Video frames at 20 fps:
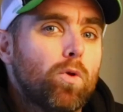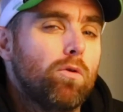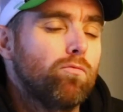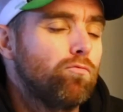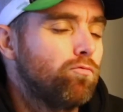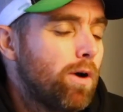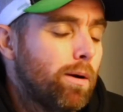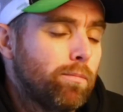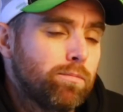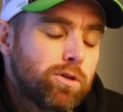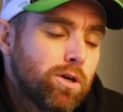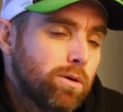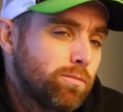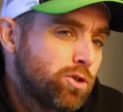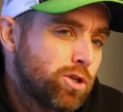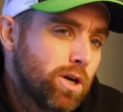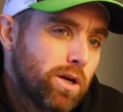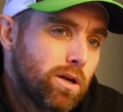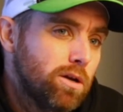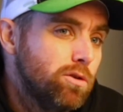ramped up
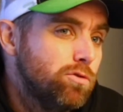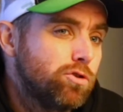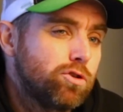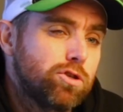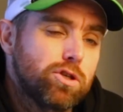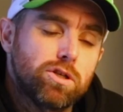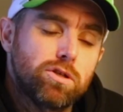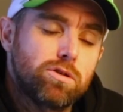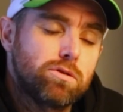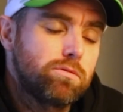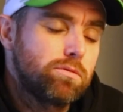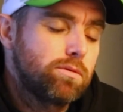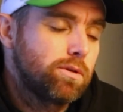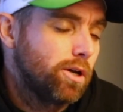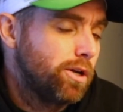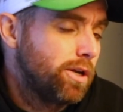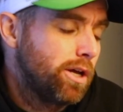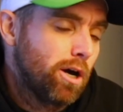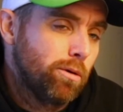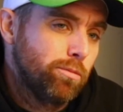shadows just
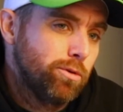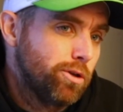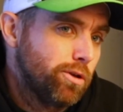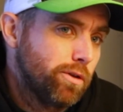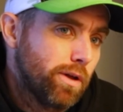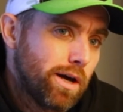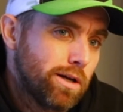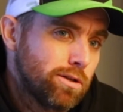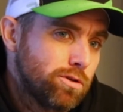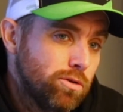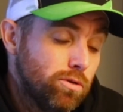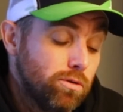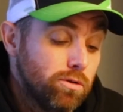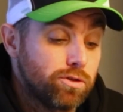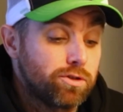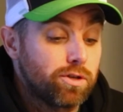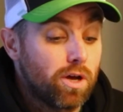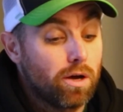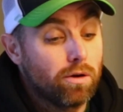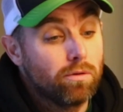don't help you do that at all.
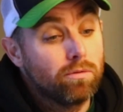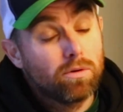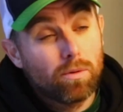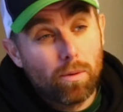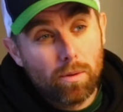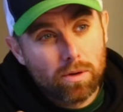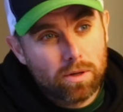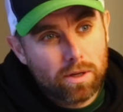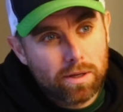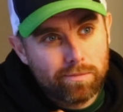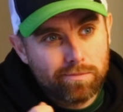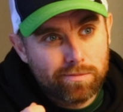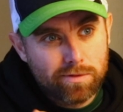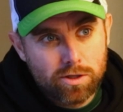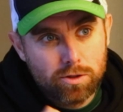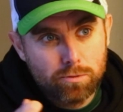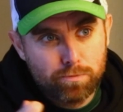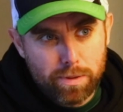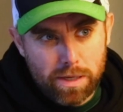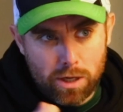So
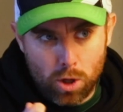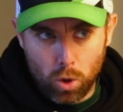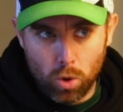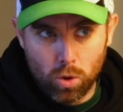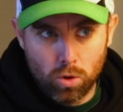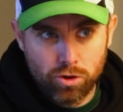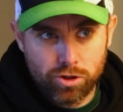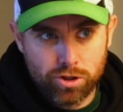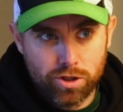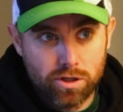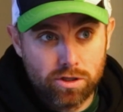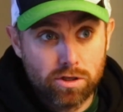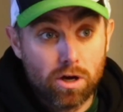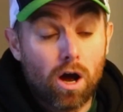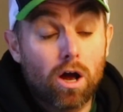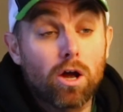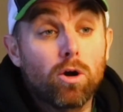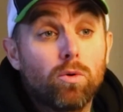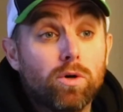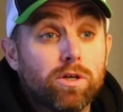be cautious.
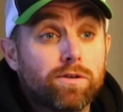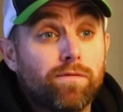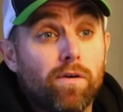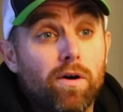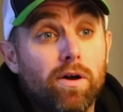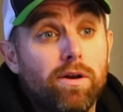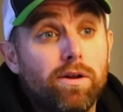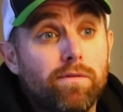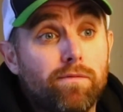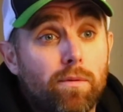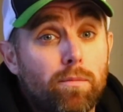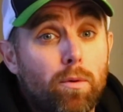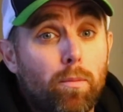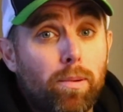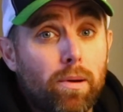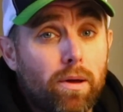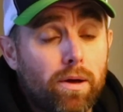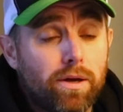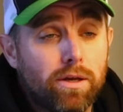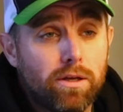I always find if I'm
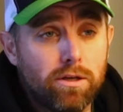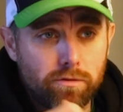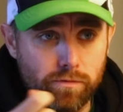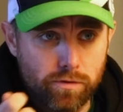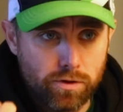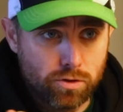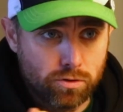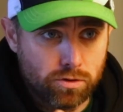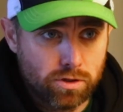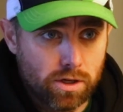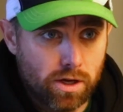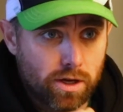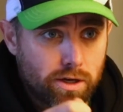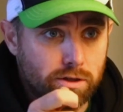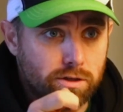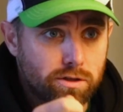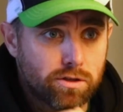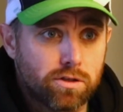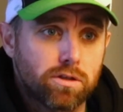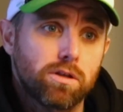applying individual
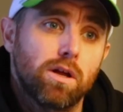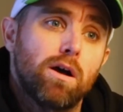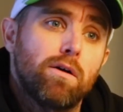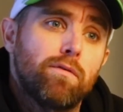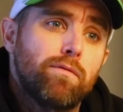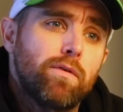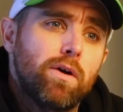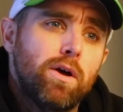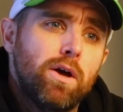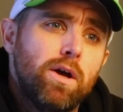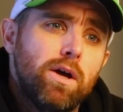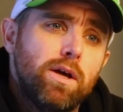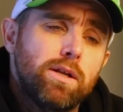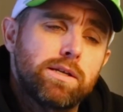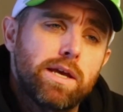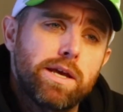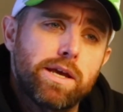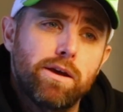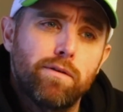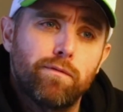sliders to stuff,
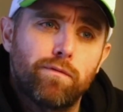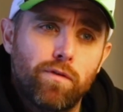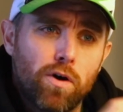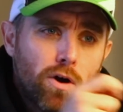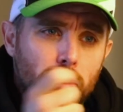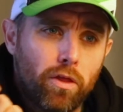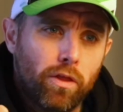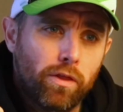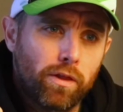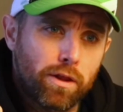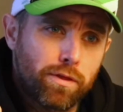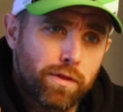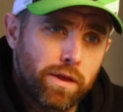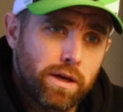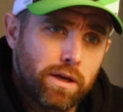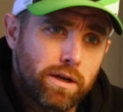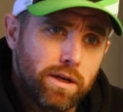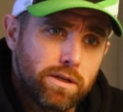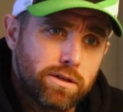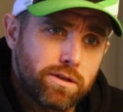take it further than I think
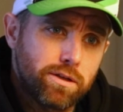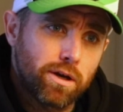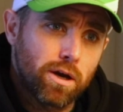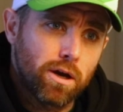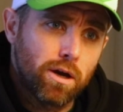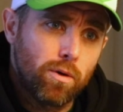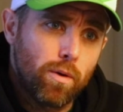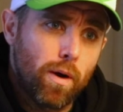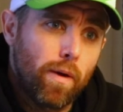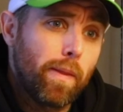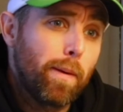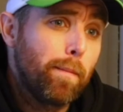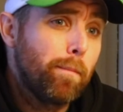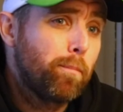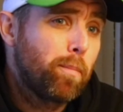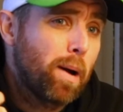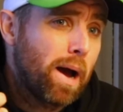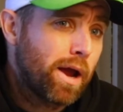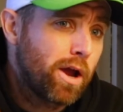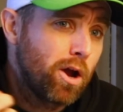it needs to go and then
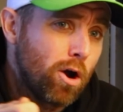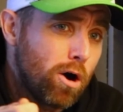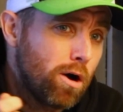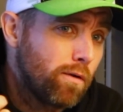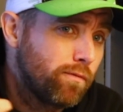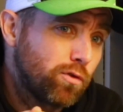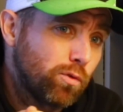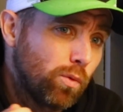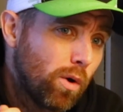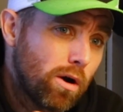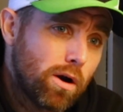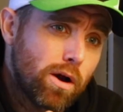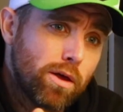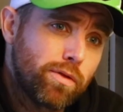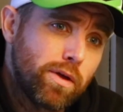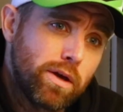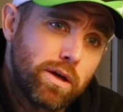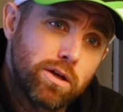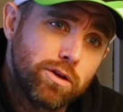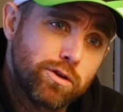back it off to where I
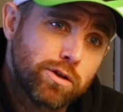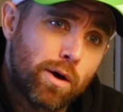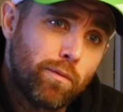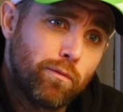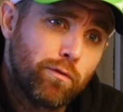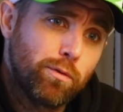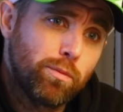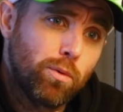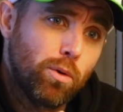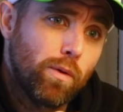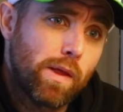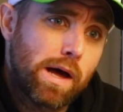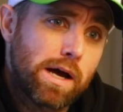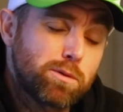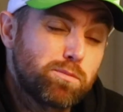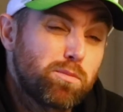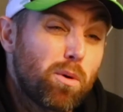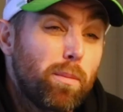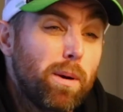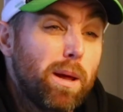think is comfortable. That's
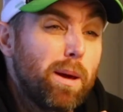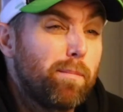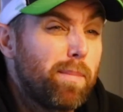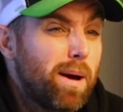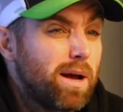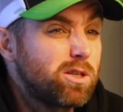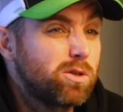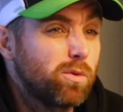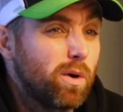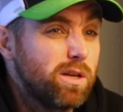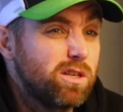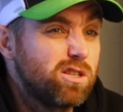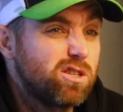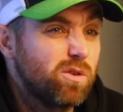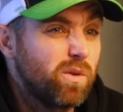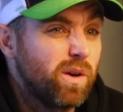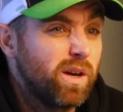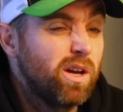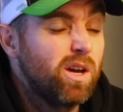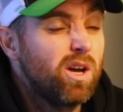probably a better way to do
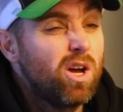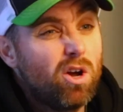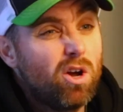it